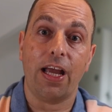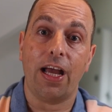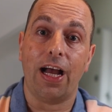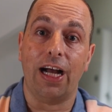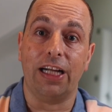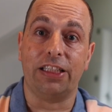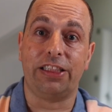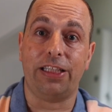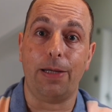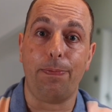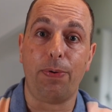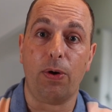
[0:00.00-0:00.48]

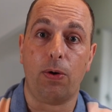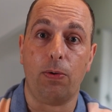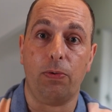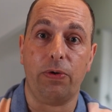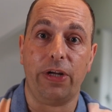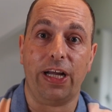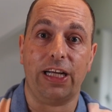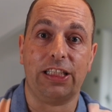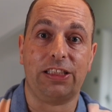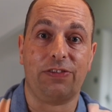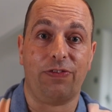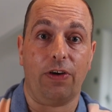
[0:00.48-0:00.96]
A typical
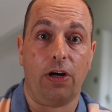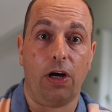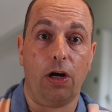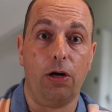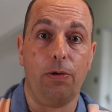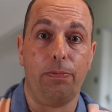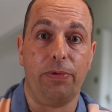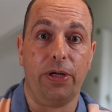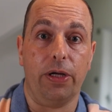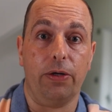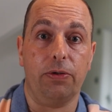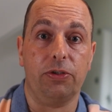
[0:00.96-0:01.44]
NAS for
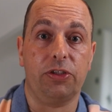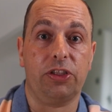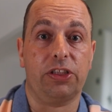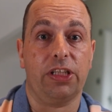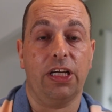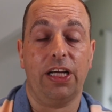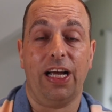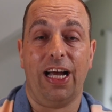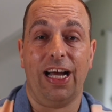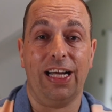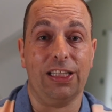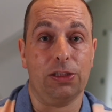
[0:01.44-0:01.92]
home use
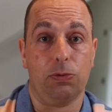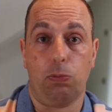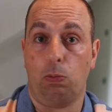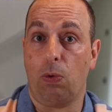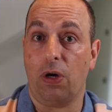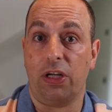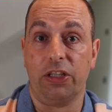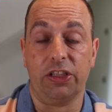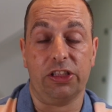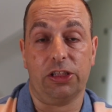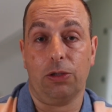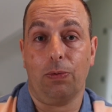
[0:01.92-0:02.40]
has
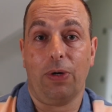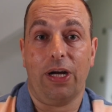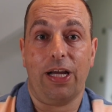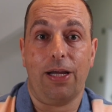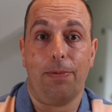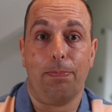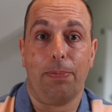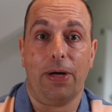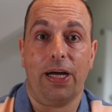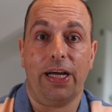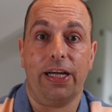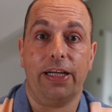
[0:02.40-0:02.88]
1 to
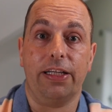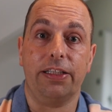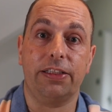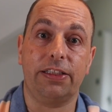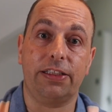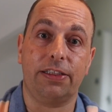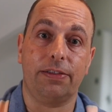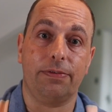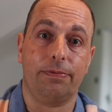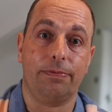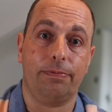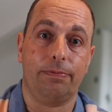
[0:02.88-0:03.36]
8
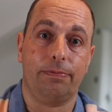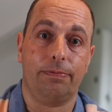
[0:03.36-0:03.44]
bays.